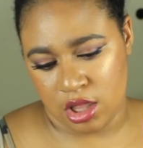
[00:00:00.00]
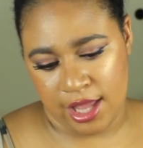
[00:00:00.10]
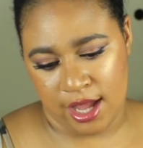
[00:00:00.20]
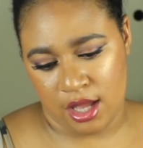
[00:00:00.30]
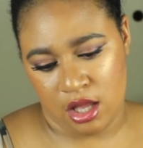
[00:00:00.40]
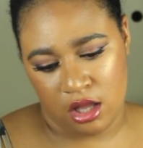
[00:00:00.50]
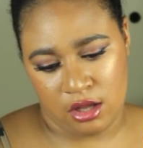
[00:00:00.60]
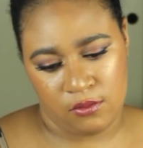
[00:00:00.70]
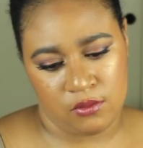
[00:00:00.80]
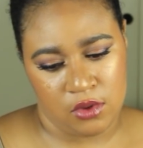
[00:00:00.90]
that
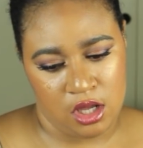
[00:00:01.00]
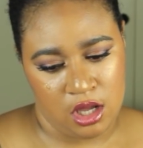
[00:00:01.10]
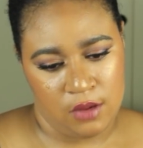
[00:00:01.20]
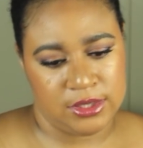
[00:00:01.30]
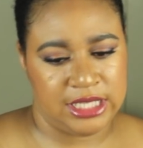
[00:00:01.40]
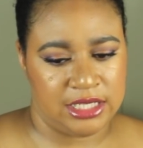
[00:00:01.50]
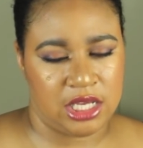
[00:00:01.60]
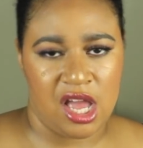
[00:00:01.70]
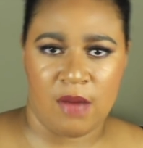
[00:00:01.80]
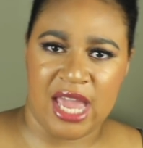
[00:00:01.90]
was like
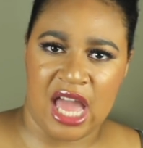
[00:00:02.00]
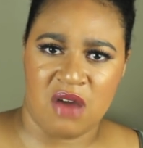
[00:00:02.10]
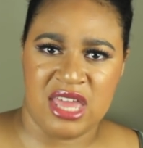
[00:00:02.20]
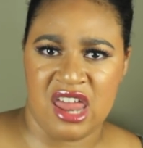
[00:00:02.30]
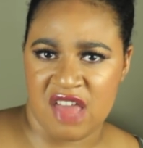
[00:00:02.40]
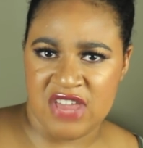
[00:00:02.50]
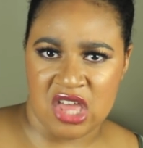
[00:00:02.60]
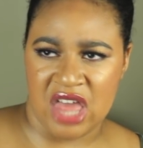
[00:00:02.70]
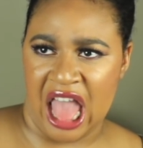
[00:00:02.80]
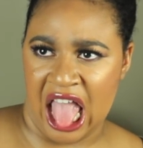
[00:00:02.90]
saying,
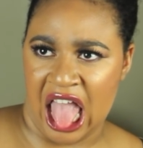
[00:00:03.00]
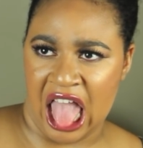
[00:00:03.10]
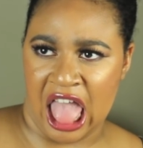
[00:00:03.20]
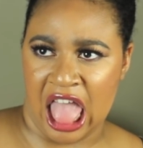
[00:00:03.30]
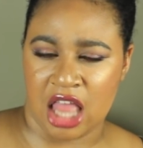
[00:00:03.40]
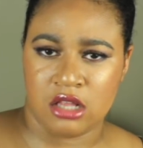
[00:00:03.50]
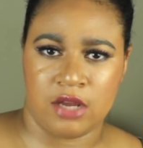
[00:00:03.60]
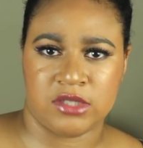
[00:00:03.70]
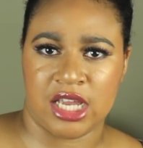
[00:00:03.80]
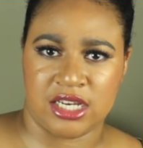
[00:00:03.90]
oh, we love you,
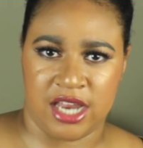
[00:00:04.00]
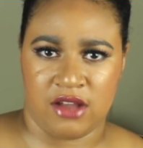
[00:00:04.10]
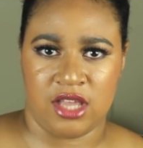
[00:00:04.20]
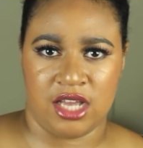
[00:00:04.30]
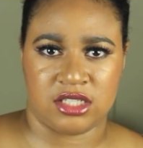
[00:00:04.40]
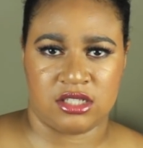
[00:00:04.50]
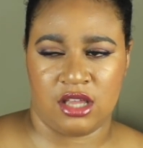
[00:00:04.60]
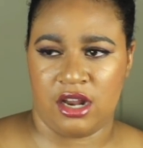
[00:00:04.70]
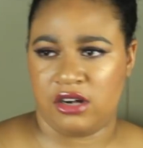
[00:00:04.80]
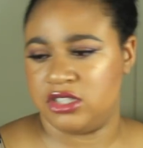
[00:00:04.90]
that was like down the
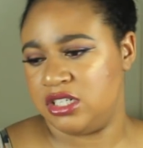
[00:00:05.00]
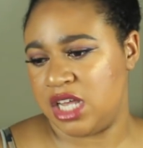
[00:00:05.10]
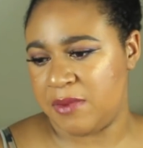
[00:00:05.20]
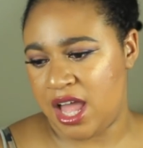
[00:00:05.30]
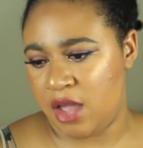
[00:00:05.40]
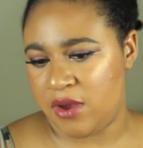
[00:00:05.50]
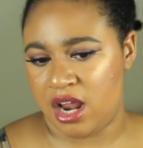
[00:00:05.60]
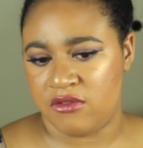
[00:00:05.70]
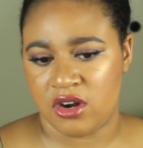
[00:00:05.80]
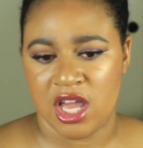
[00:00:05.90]
escalator. She's like, bye,
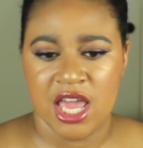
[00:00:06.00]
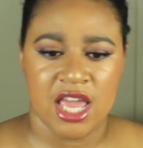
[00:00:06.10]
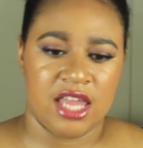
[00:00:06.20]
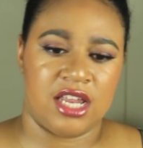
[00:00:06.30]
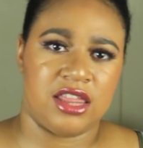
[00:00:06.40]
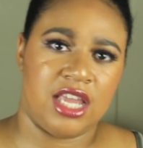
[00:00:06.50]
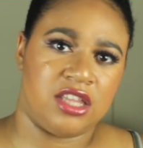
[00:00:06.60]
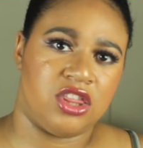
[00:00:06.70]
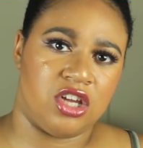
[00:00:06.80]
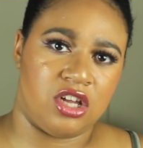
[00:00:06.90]
whatever. And I
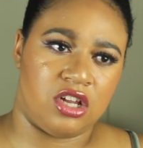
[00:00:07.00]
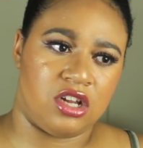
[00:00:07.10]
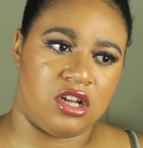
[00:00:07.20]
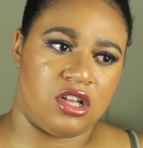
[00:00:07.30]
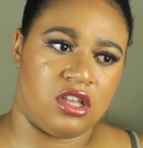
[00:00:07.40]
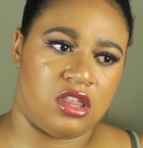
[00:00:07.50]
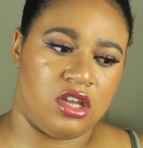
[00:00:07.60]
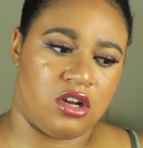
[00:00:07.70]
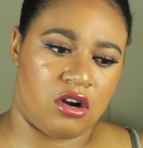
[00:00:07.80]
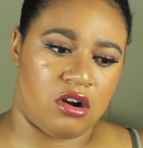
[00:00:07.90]
think the
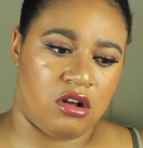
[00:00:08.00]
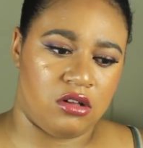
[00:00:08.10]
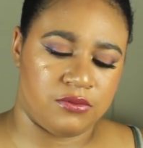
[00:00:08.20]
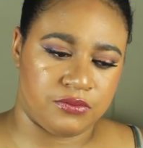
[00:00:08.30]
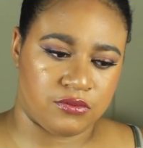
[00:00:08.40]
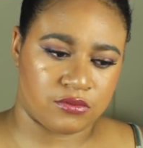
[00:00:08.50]
girl,